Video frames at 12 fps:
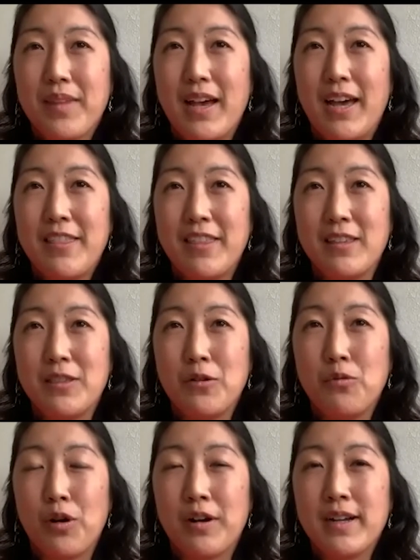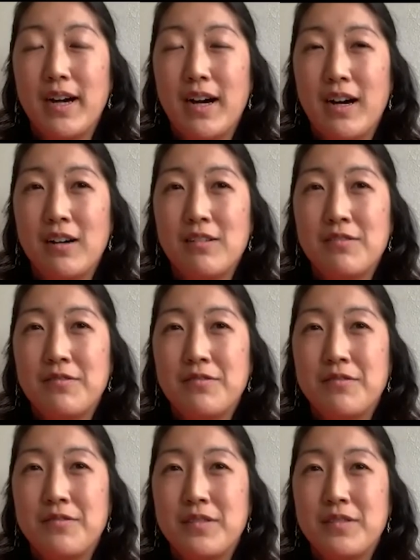I think the work of
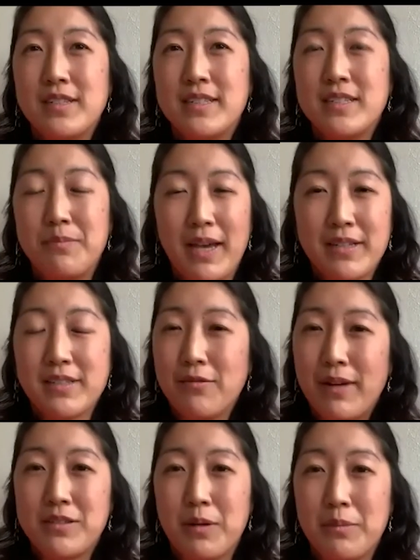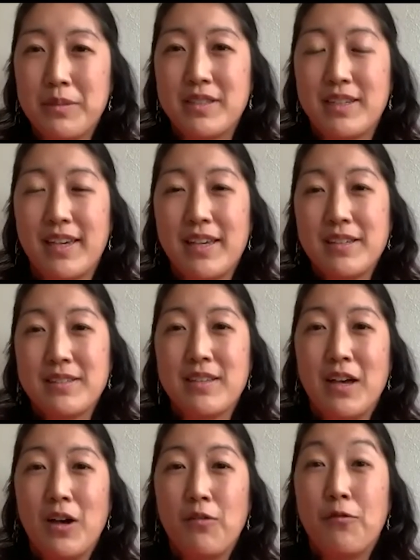dismantling white supremacy is
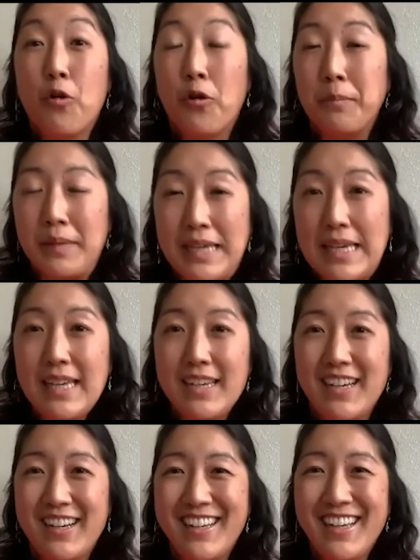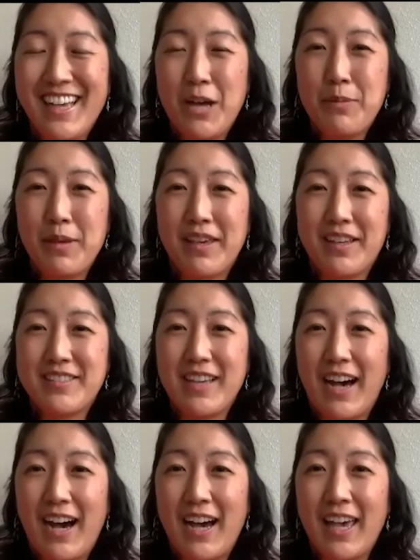for me because
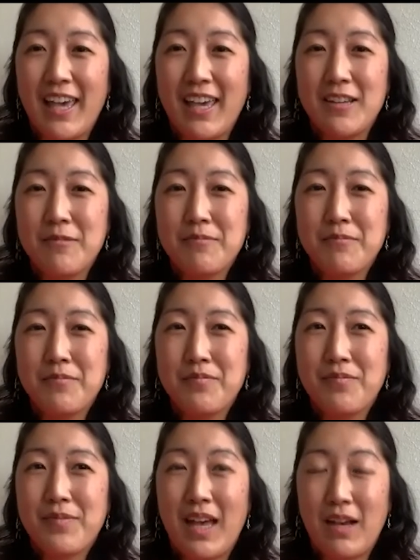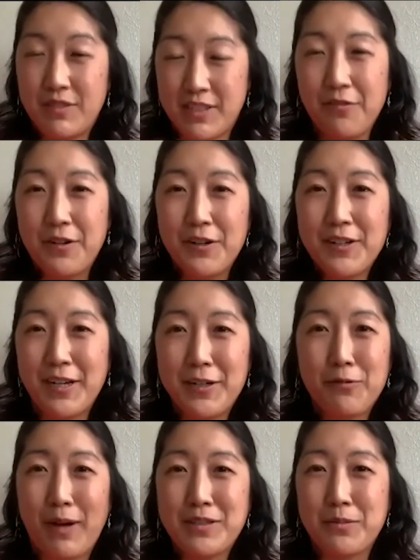I have suffered under
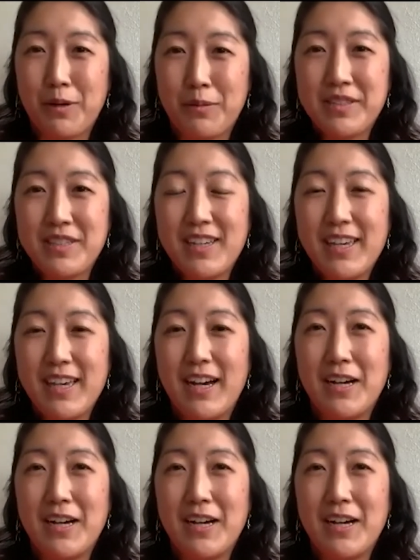white supremacy.